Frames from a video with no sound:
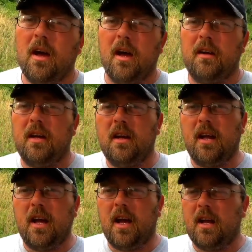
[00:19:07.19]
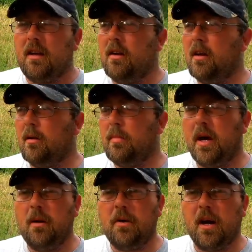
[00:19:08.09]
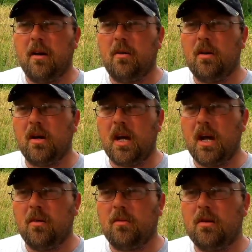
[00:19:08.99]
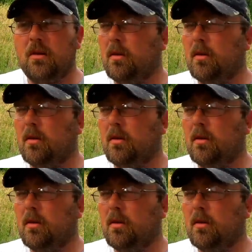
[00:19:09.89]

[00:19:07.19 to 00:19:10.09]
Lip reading: I did add a PayPal account,